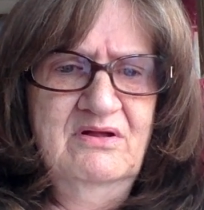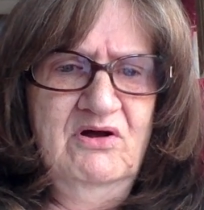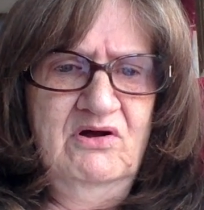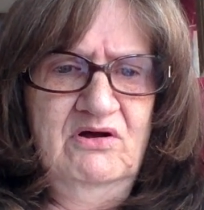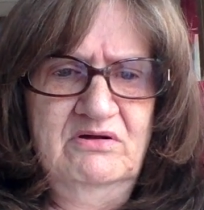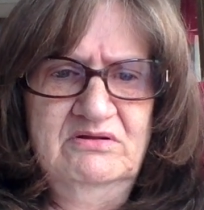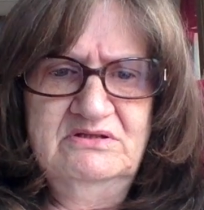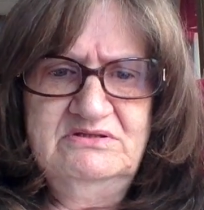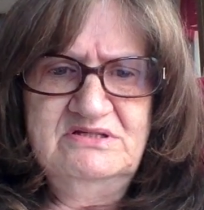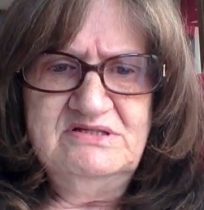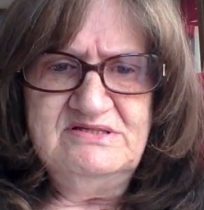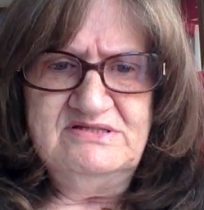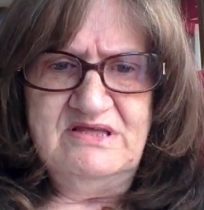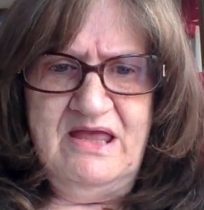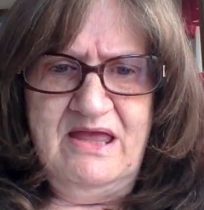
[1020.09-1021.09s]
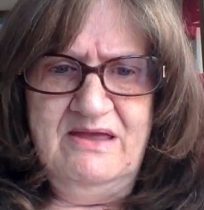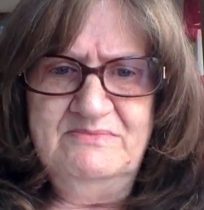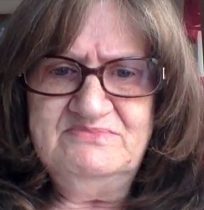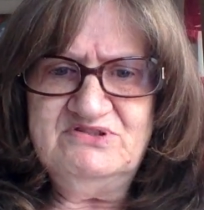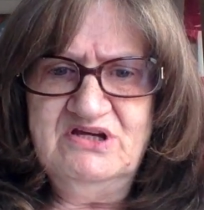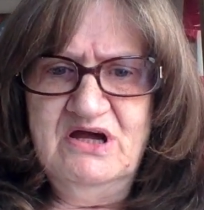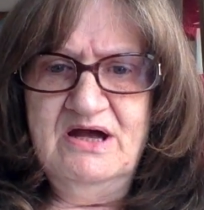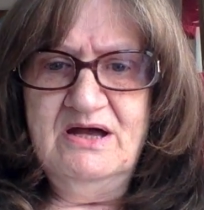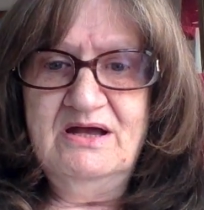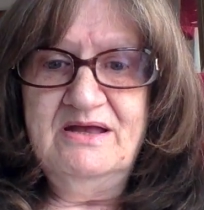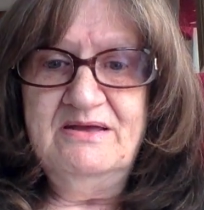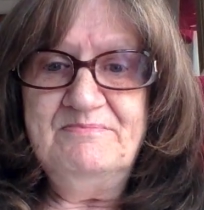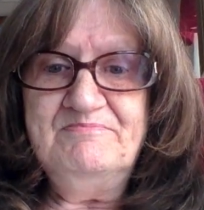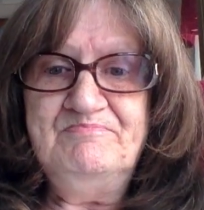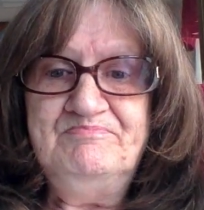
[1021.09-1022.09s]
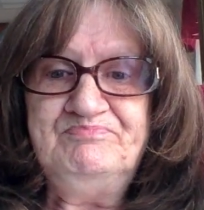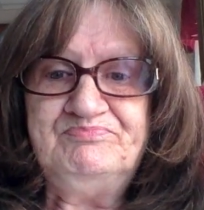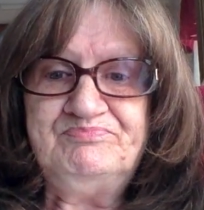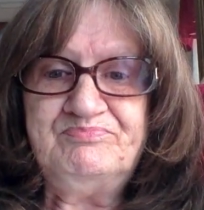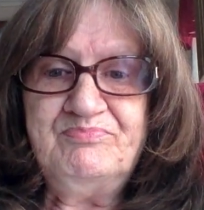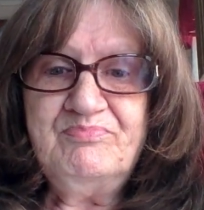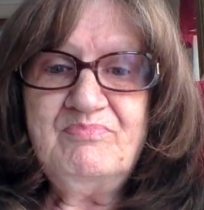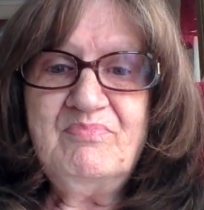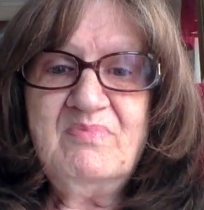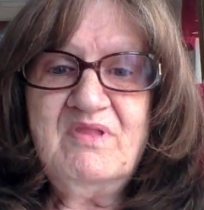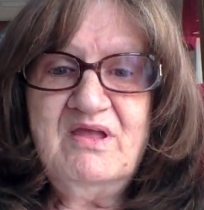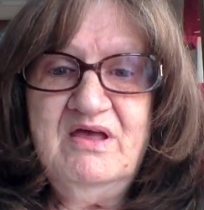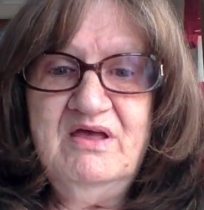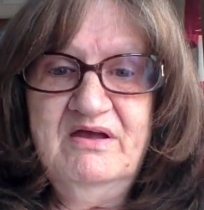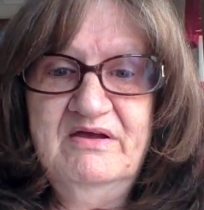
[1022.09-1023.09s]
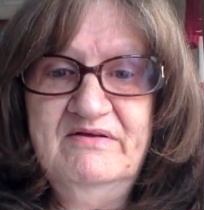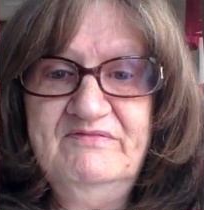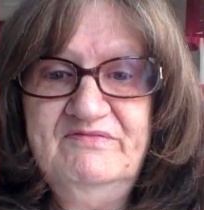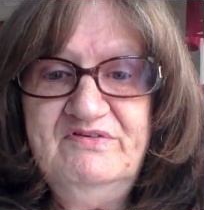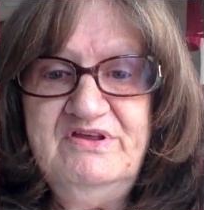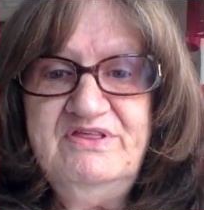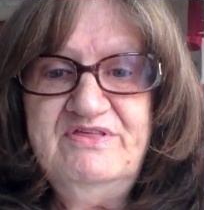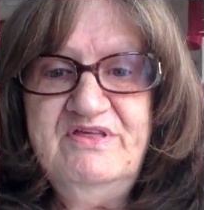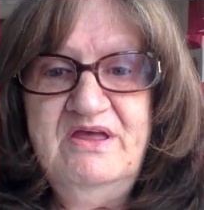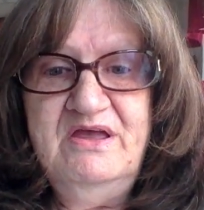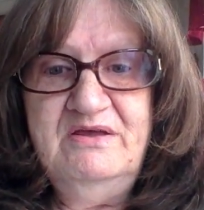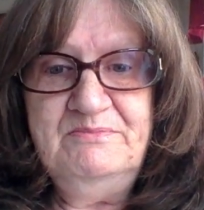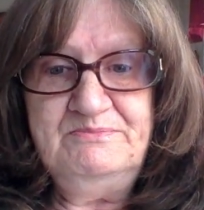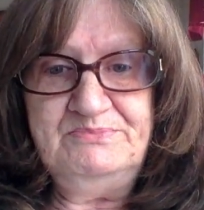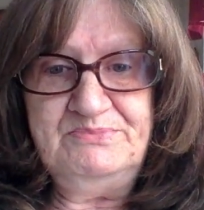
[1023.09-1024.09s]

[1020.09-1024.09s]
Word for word: All at the same time, everything